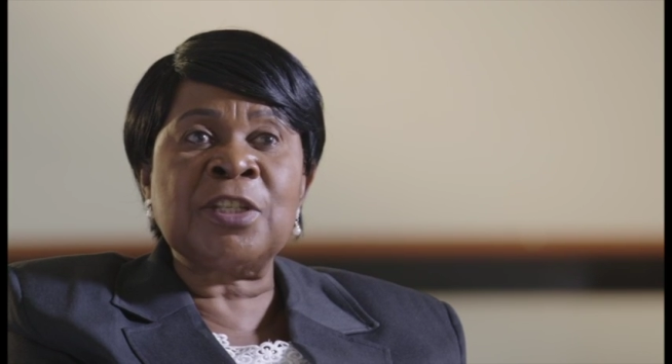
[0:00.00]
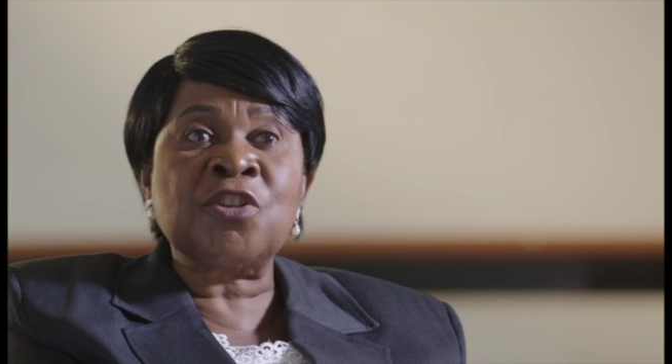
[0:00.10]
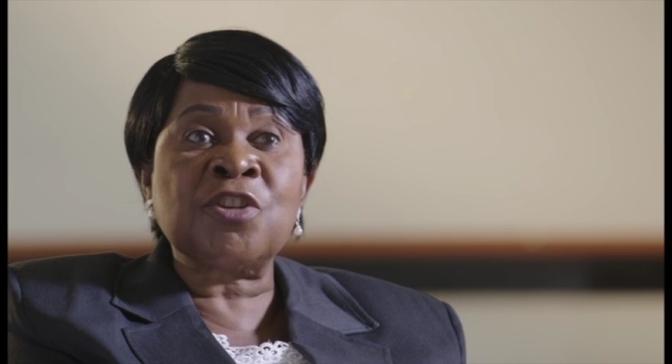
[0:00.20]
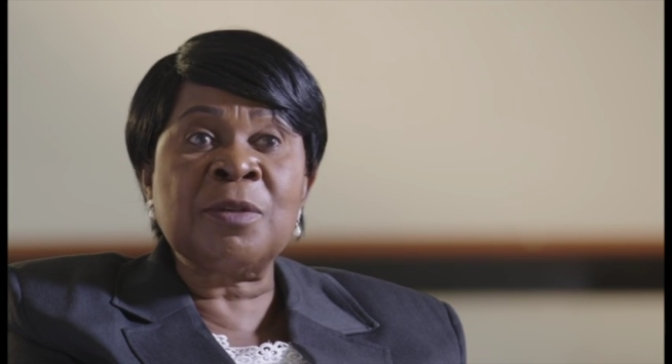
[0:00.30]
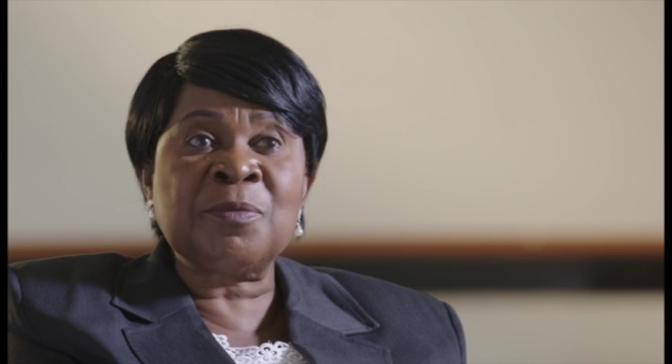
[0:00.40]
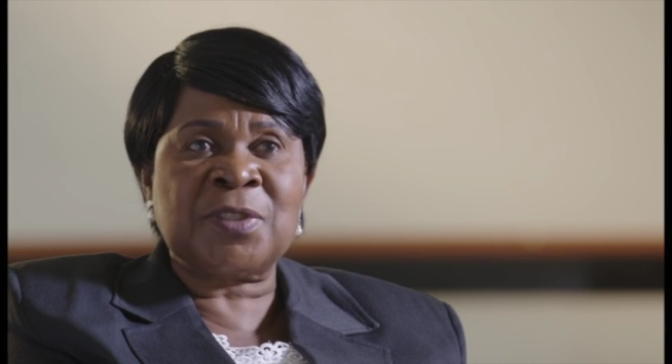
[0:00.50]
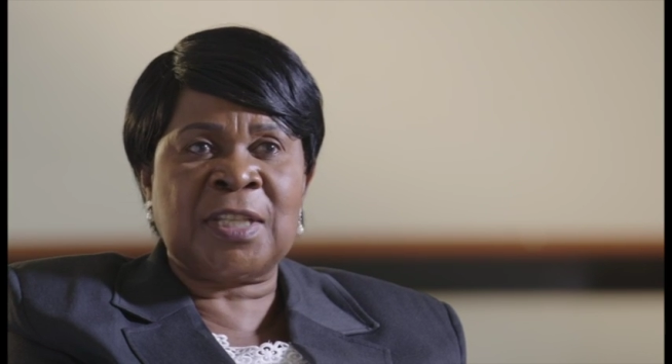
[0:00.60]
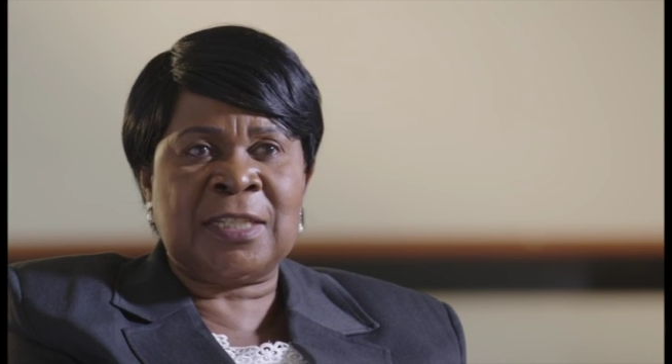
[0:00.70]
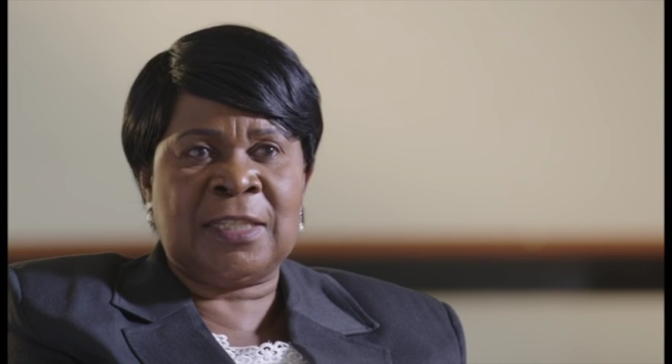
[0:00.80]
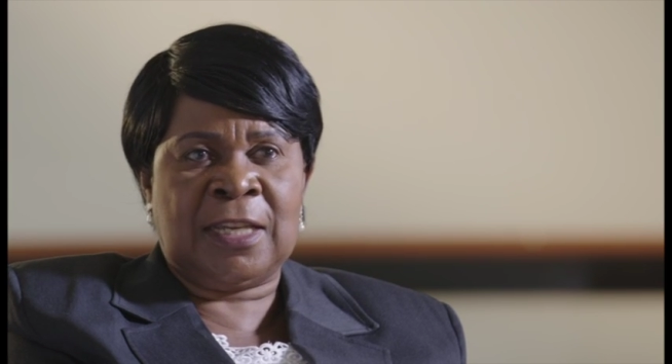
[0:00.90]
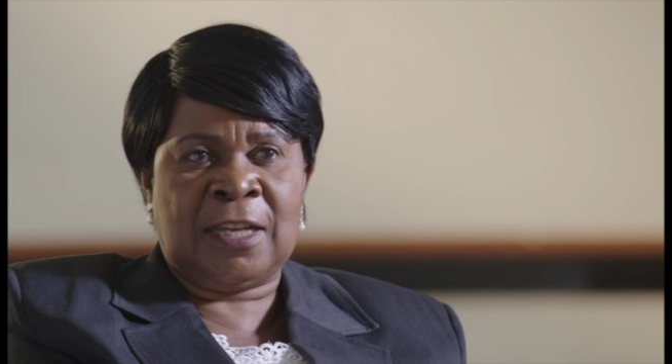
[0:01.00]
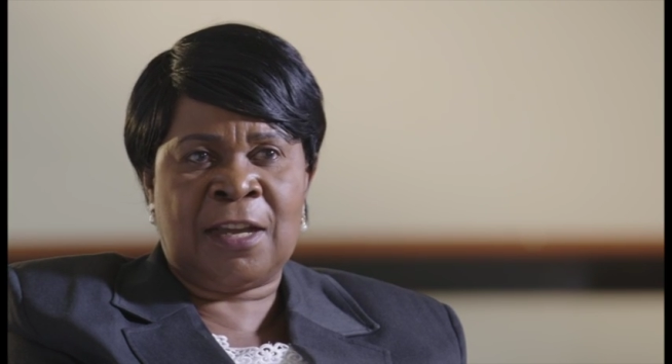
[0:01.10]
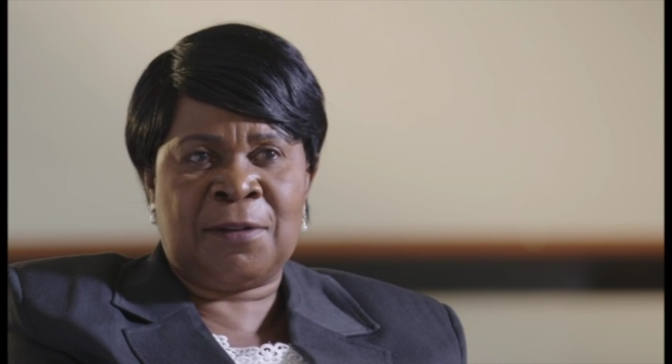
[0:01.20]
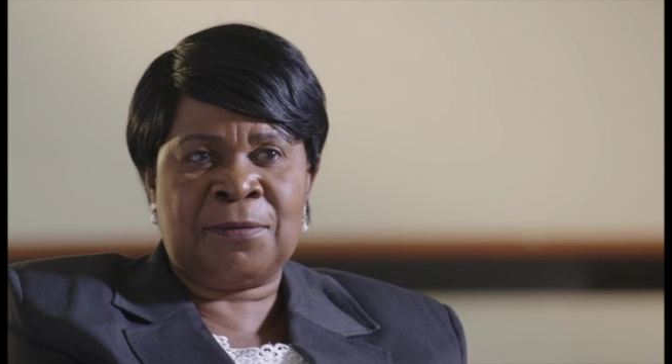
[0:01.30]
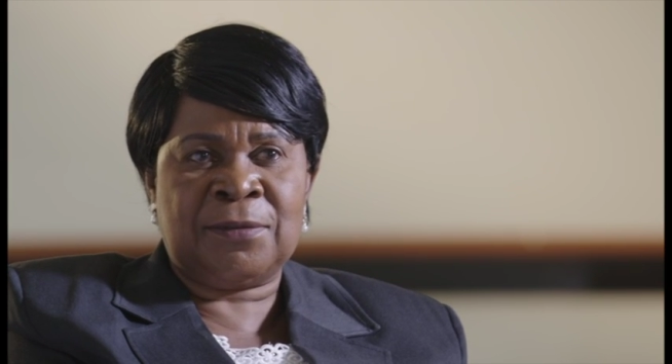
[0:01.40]
the dreams that they
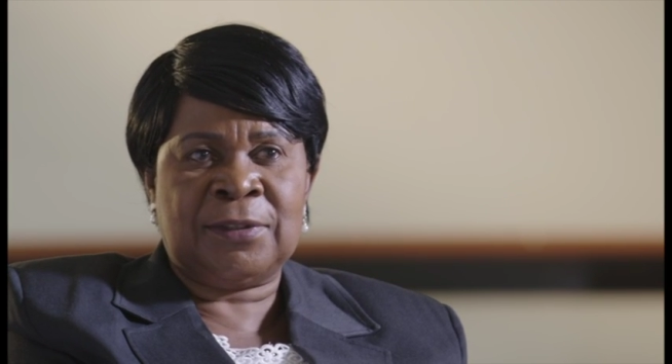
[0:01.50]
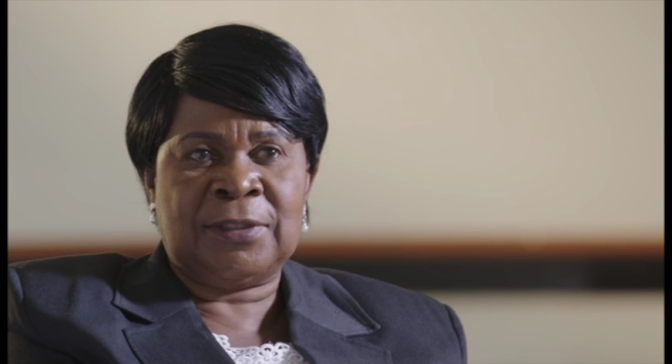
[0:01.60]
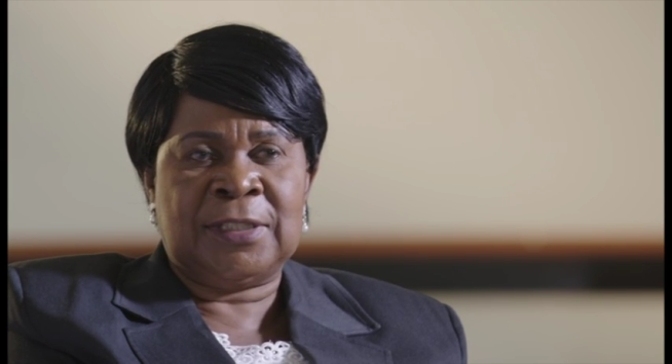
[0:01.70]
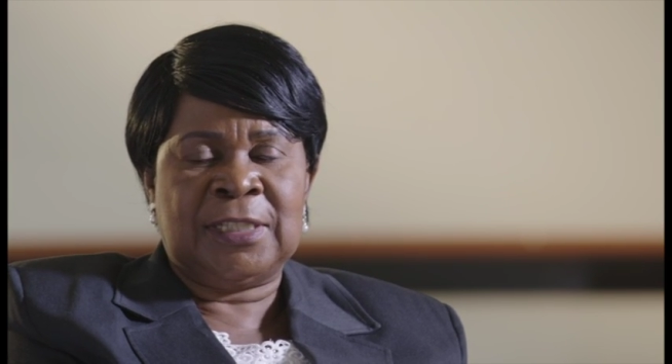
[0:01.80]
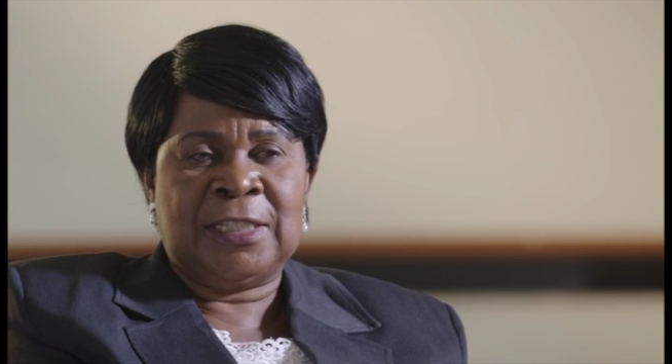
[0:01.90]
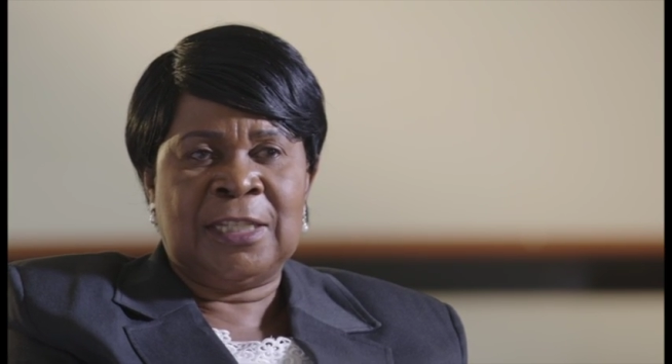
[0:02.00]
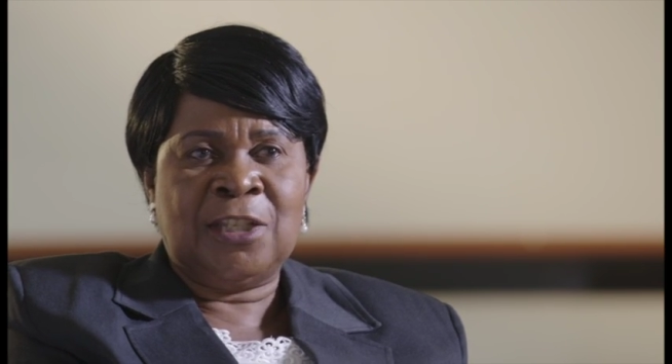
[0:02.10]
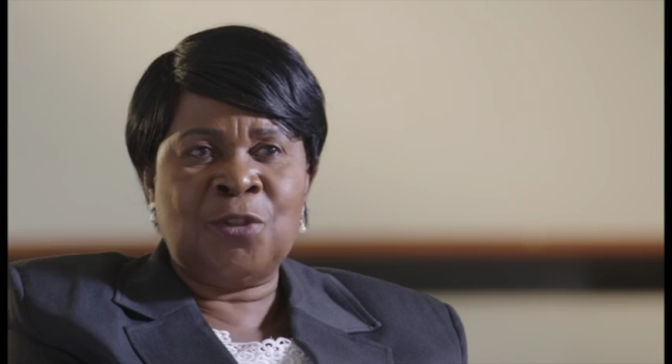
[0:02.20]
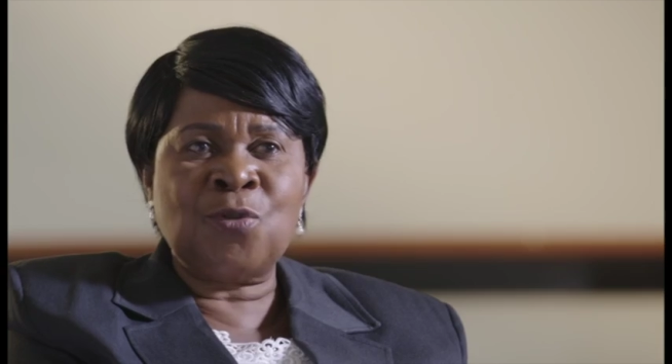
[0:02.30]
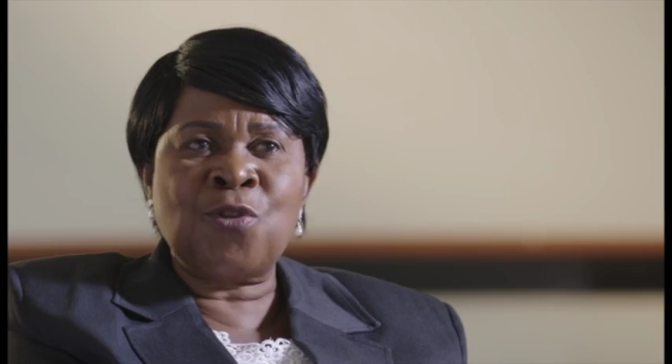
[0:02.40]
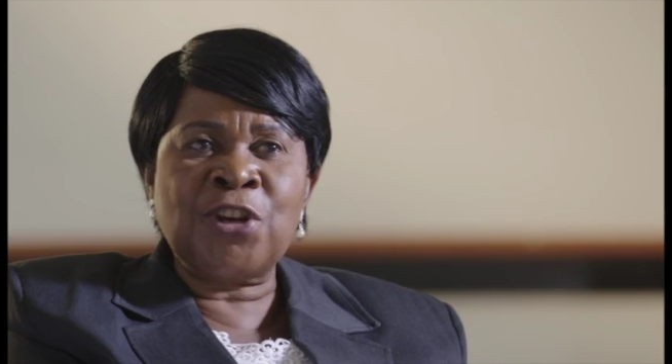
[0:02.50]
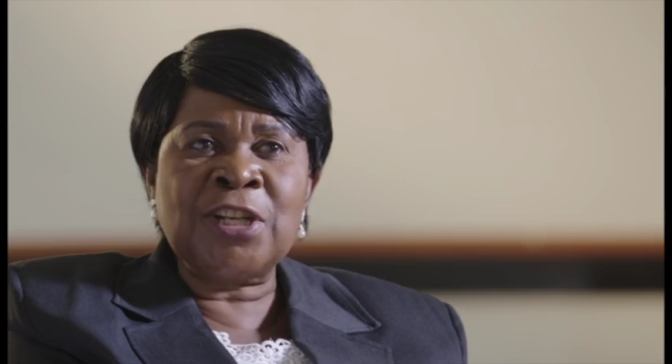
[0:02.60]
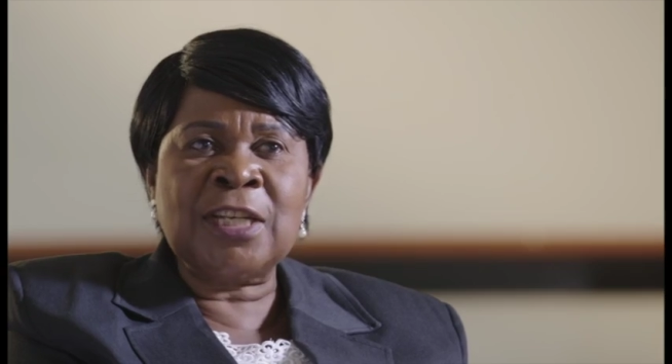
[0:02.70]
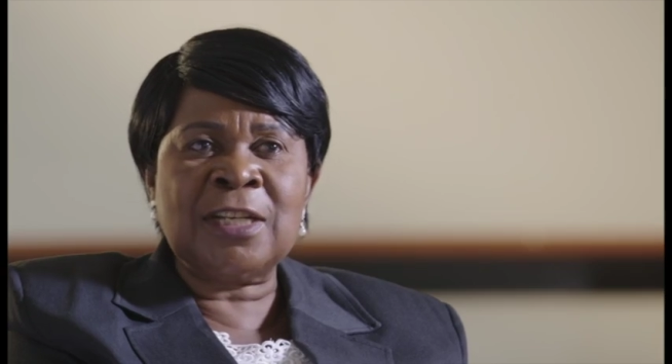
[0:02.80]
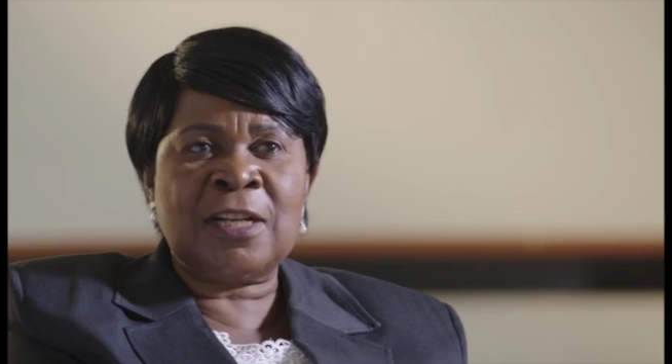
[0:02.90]
have. You go
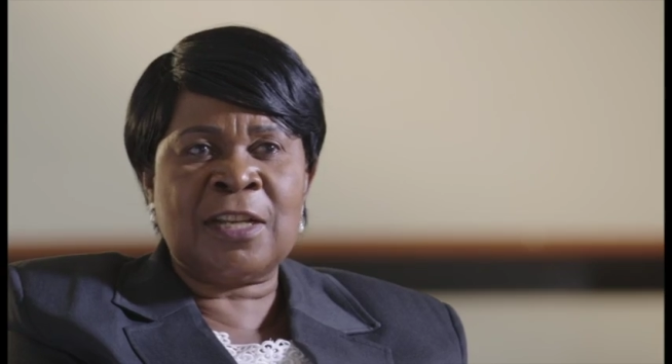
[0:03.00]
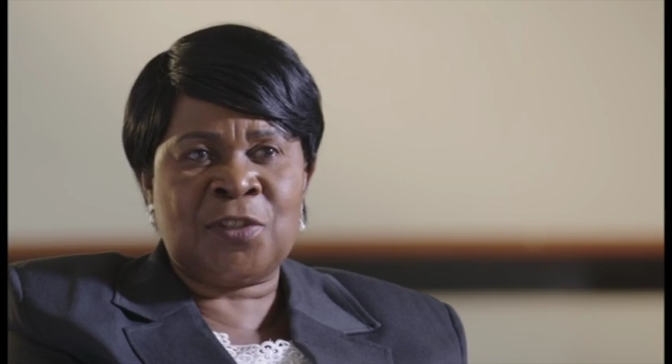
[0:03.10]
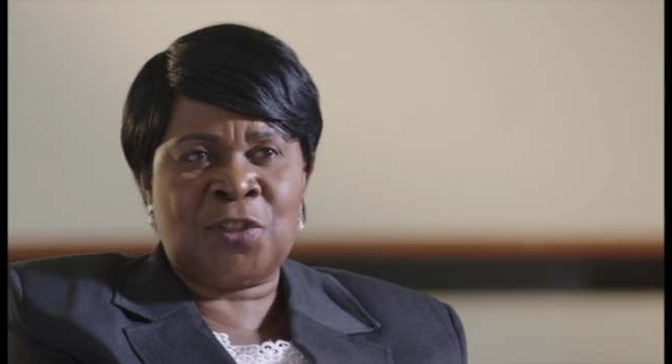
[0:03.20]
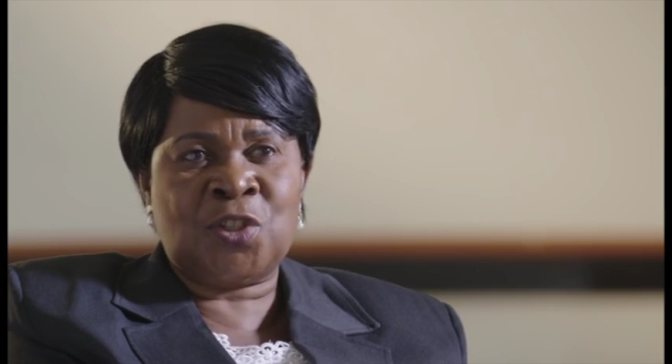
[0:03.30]
in a class